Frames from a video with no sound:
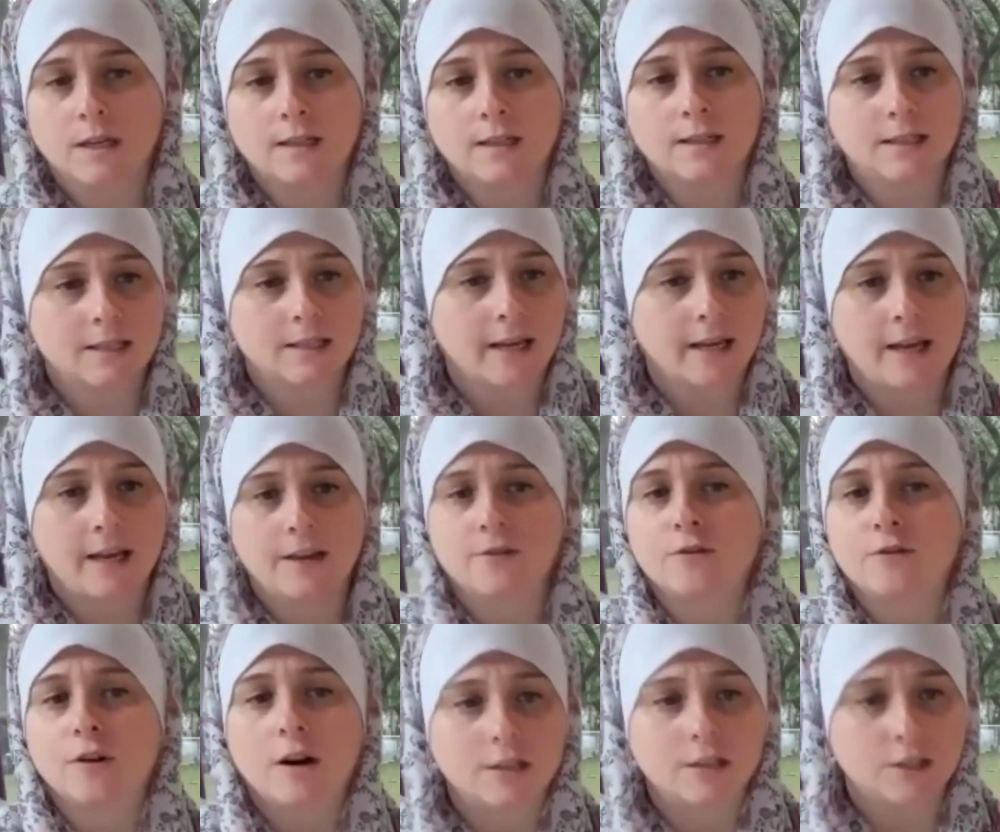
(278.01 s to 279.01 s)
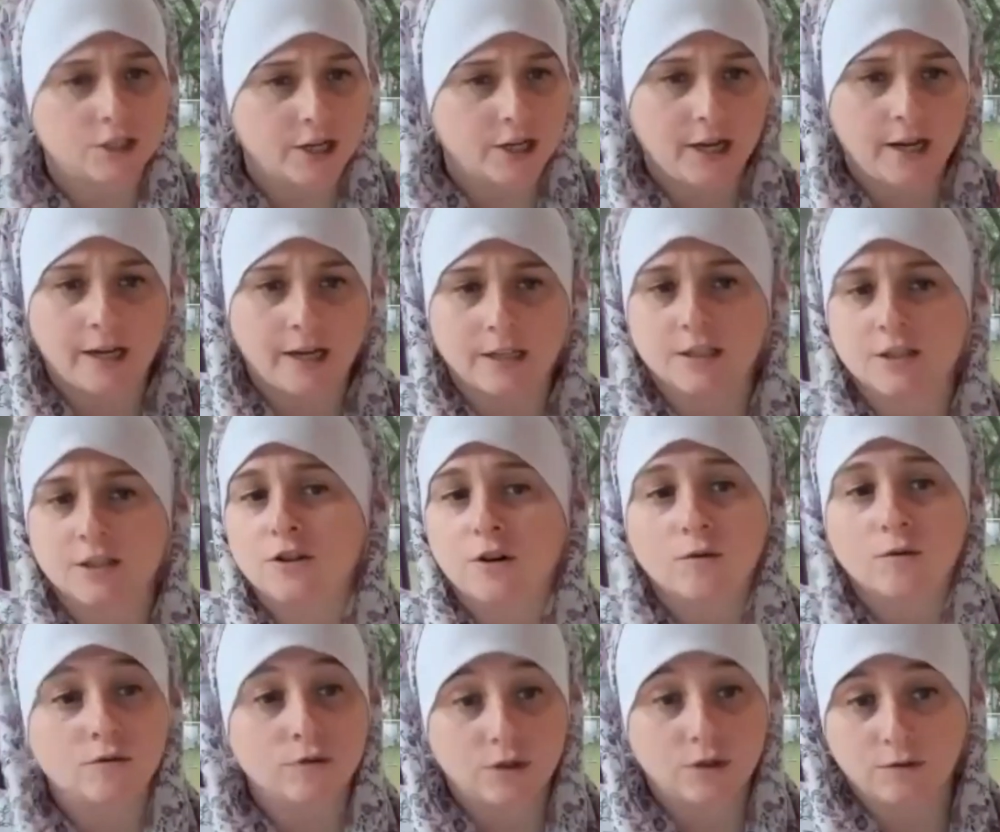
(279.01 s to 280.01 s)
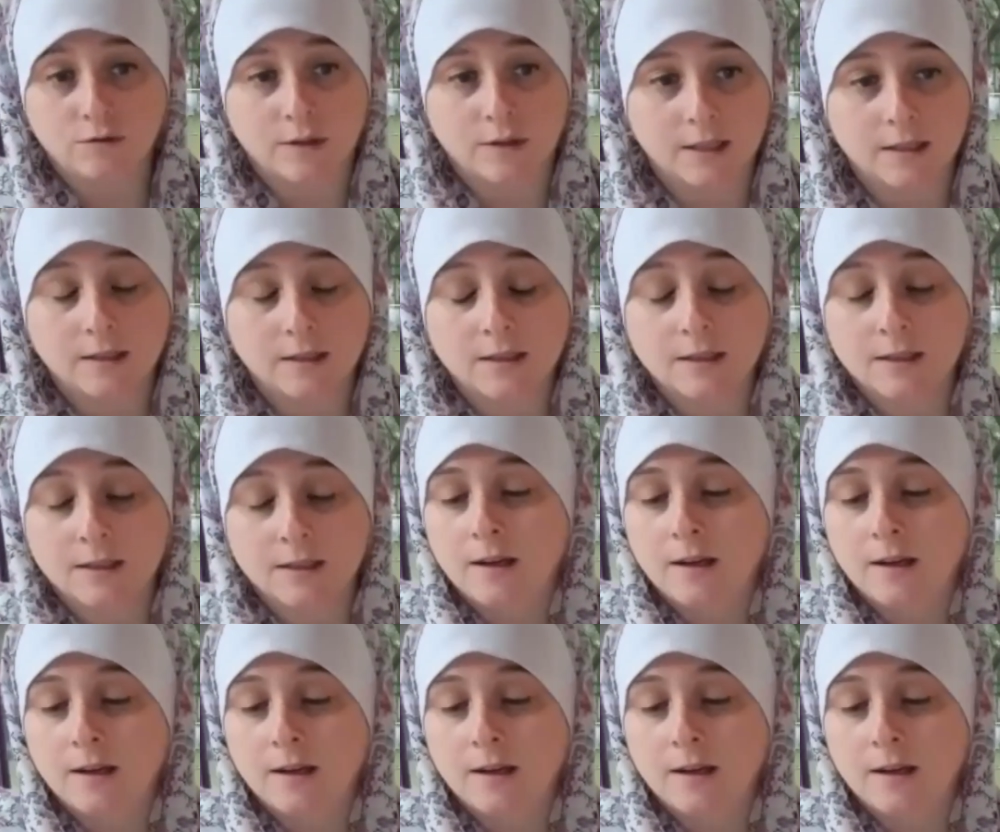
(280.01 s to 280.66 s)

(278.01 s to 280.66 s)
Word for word: unscathed or unchanged, don't do this.